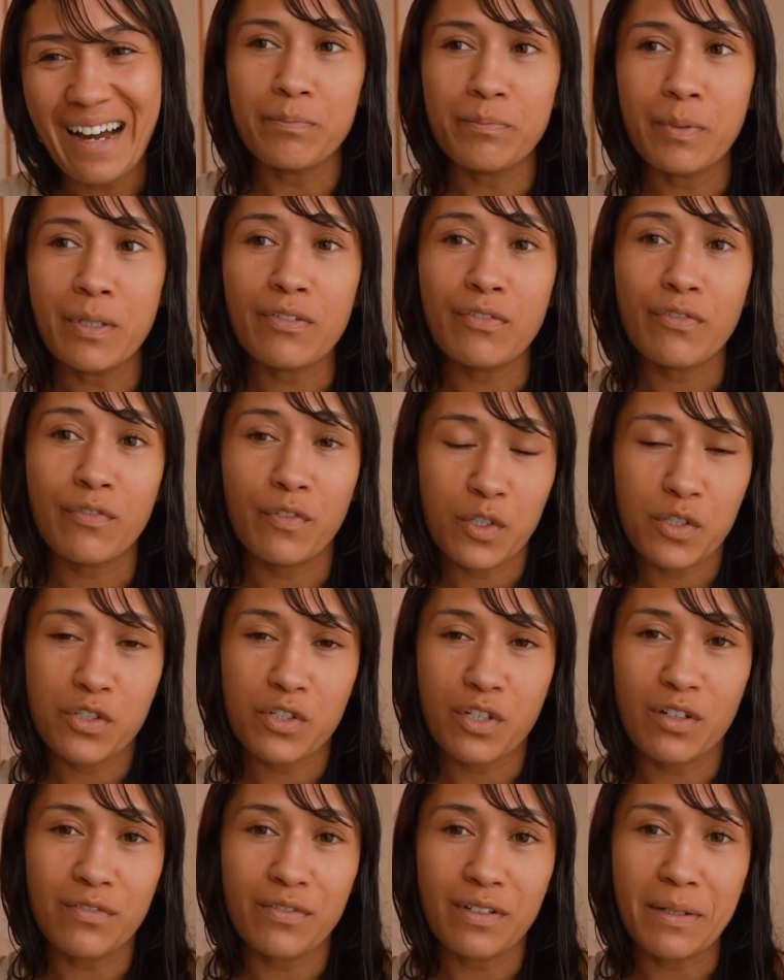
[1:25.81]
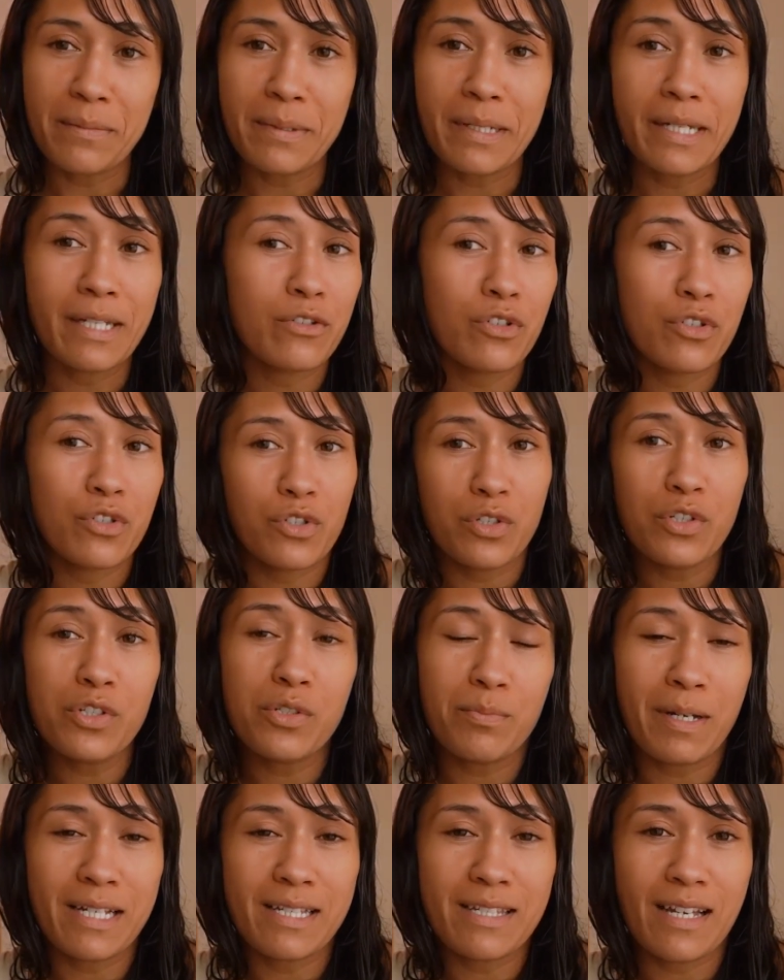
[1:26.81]
But first off, let me introduce
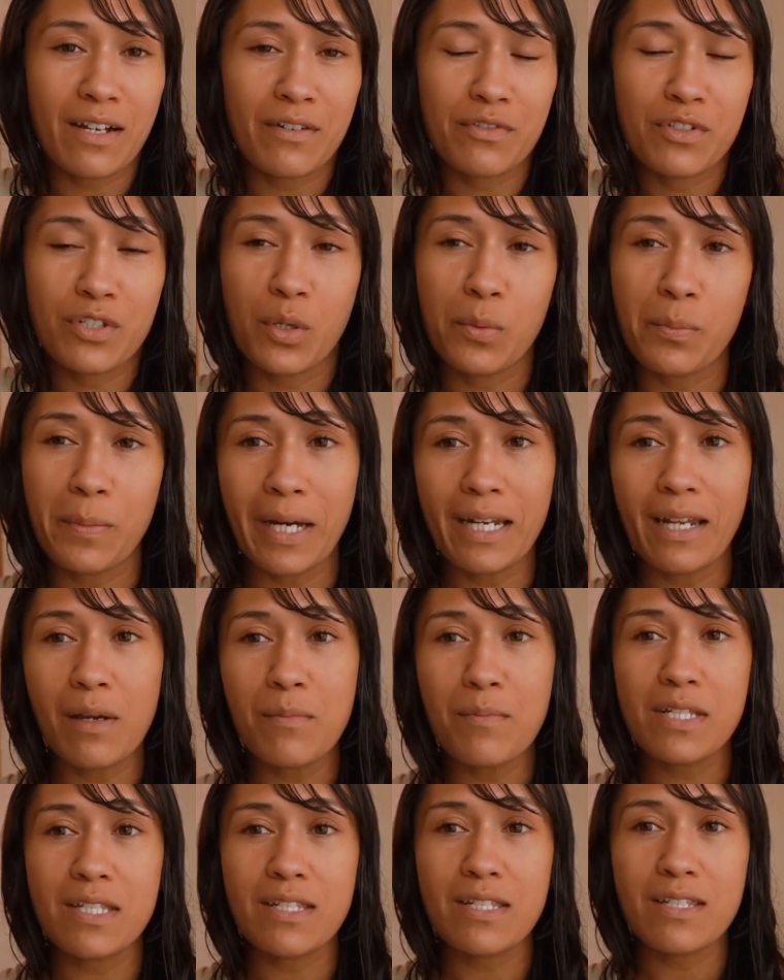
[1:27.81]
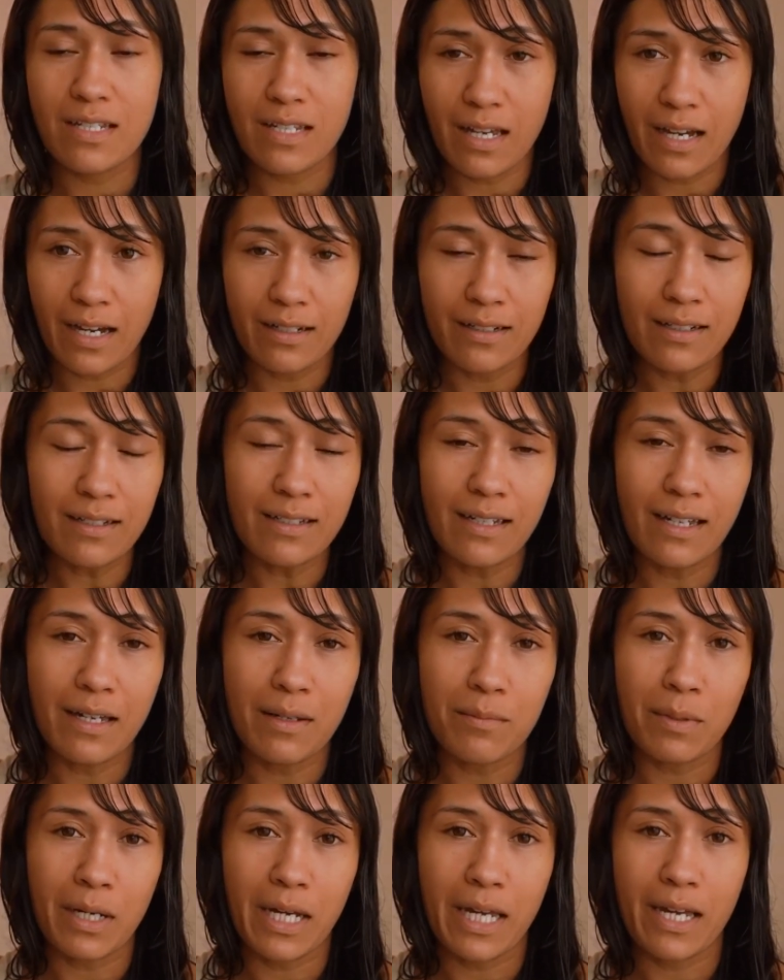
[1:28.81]
myself. So my name is Tiana
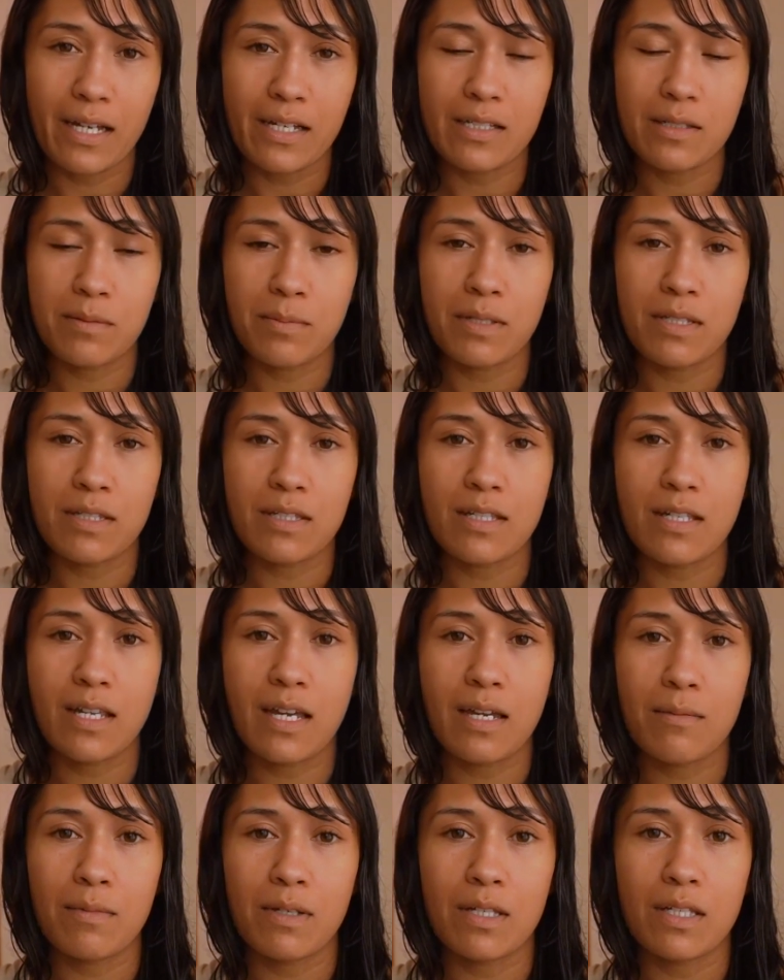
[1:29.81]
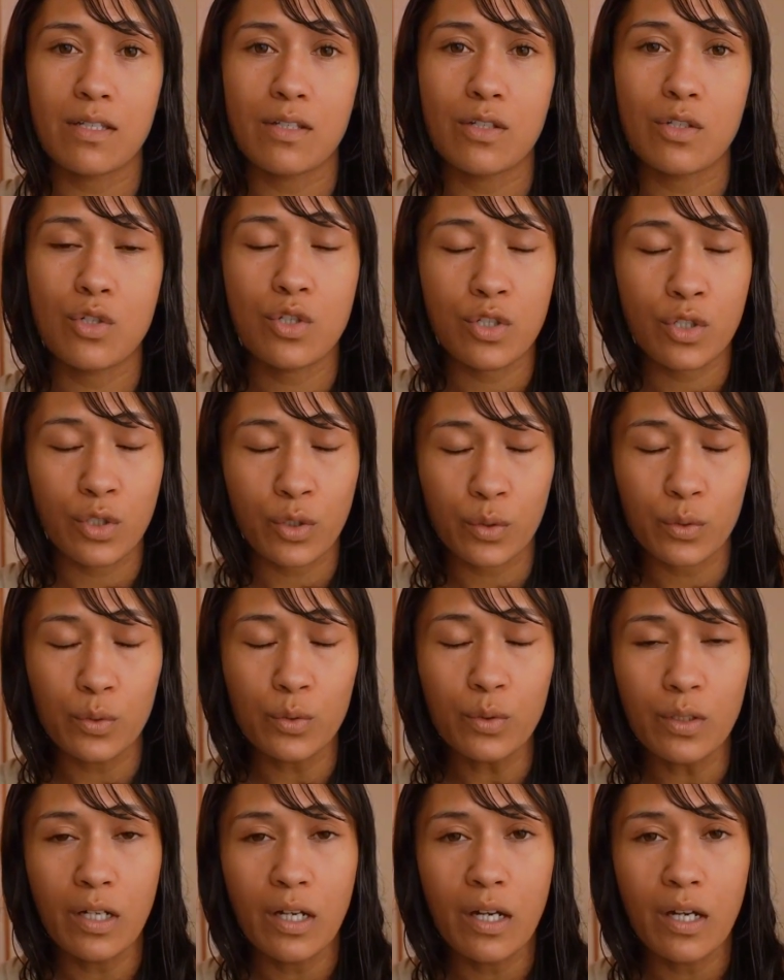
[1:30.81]
and my husband's name is Tu.